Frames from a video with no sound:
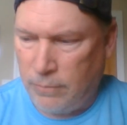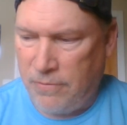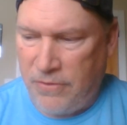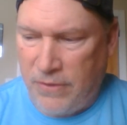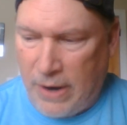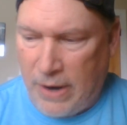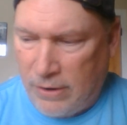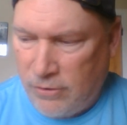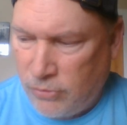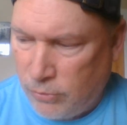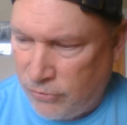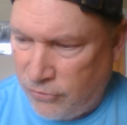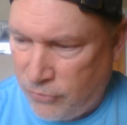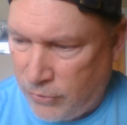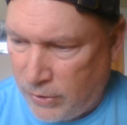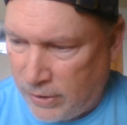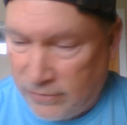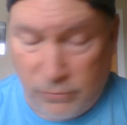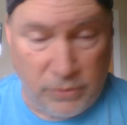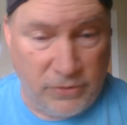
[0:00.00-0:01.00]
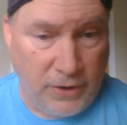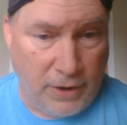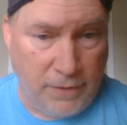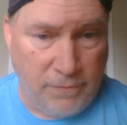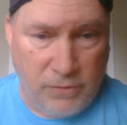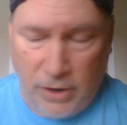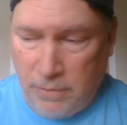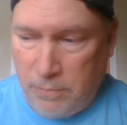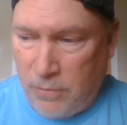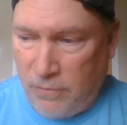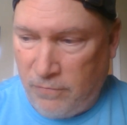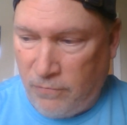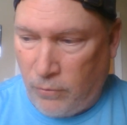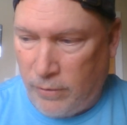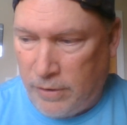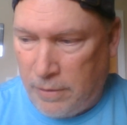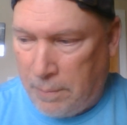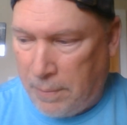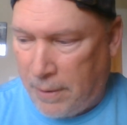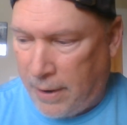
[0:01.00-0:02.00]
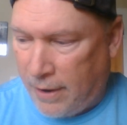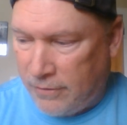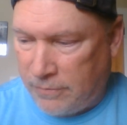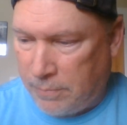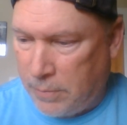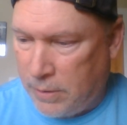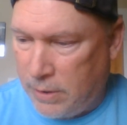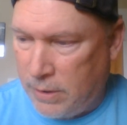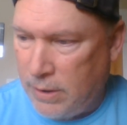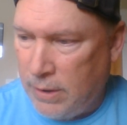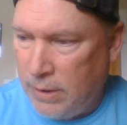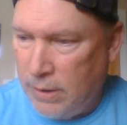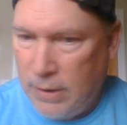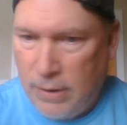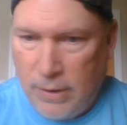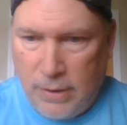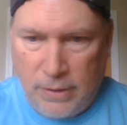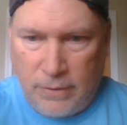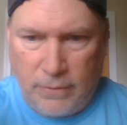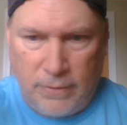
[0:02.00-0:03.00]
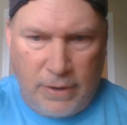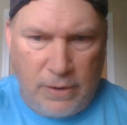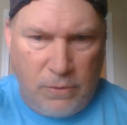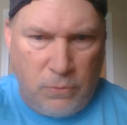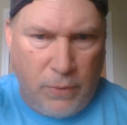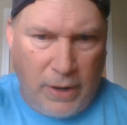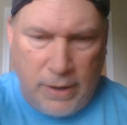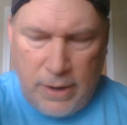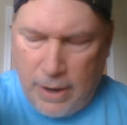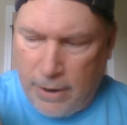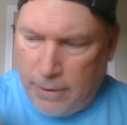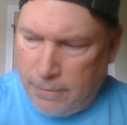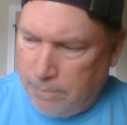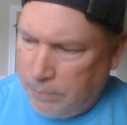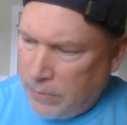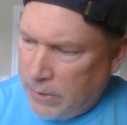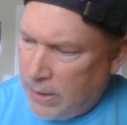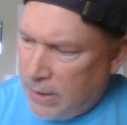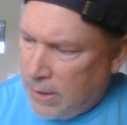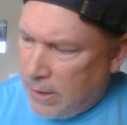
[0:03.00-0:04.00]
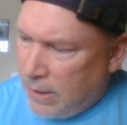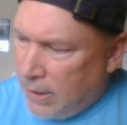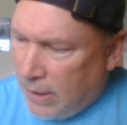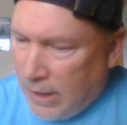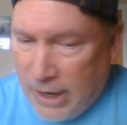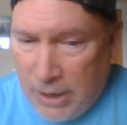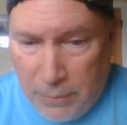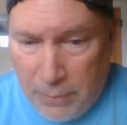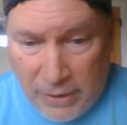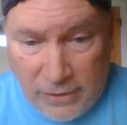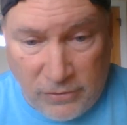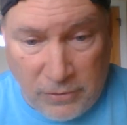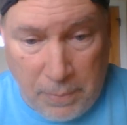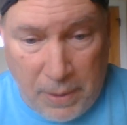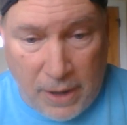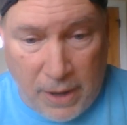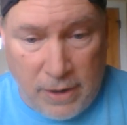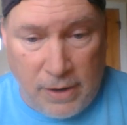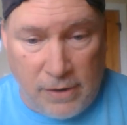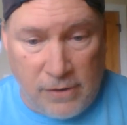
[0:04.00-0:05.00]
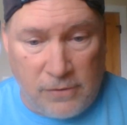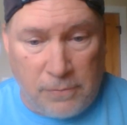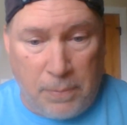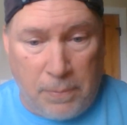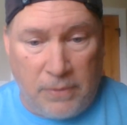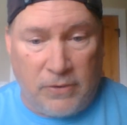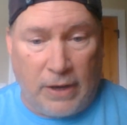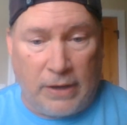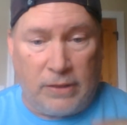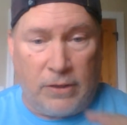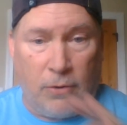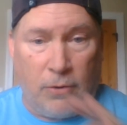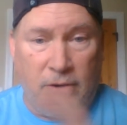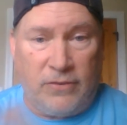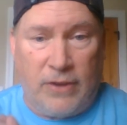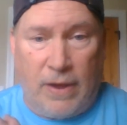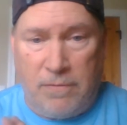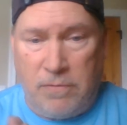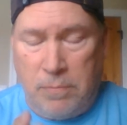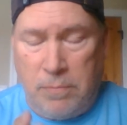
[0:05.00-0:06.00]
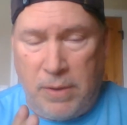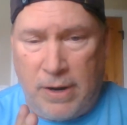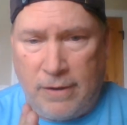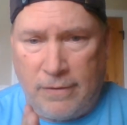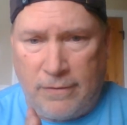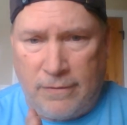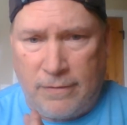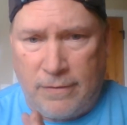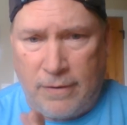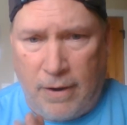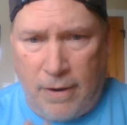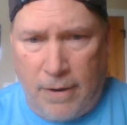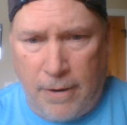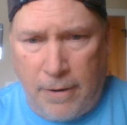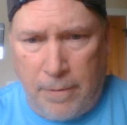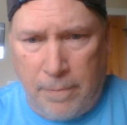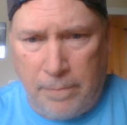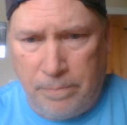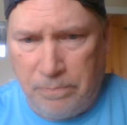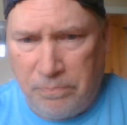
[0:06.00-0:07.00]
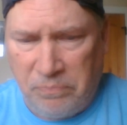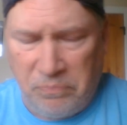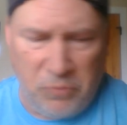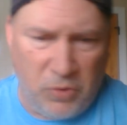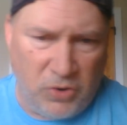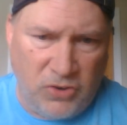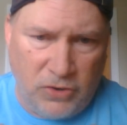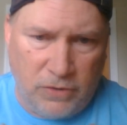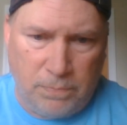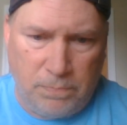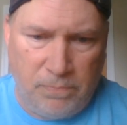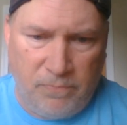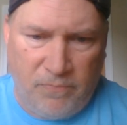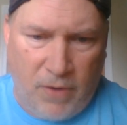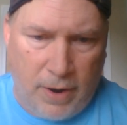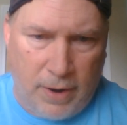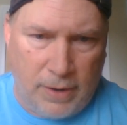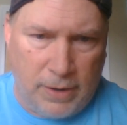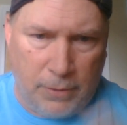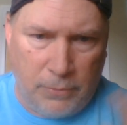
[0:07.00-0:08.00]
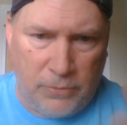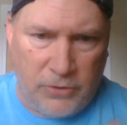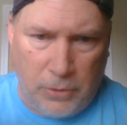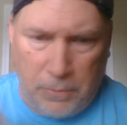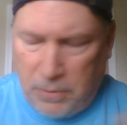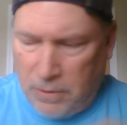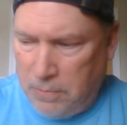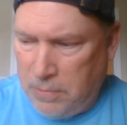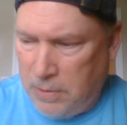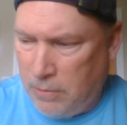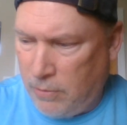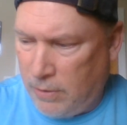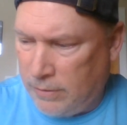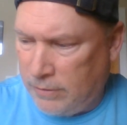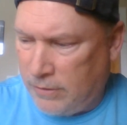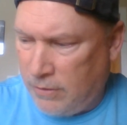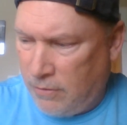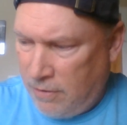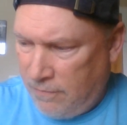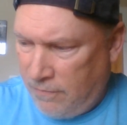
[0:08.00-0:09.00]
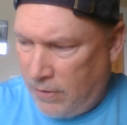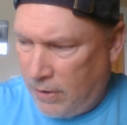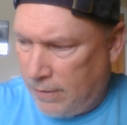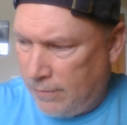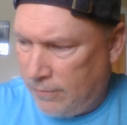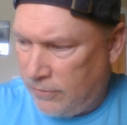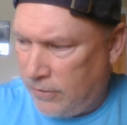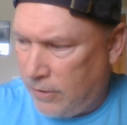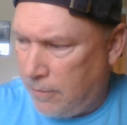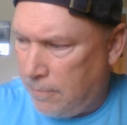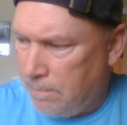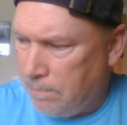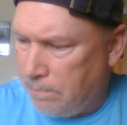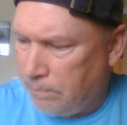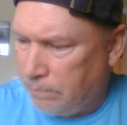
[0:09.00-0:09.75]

theatrical tricks, which I've done before in the past, but they're like way down. Anyway, that's about it. It's like 37 minutes, which is fine. I was hoping to be around 35. So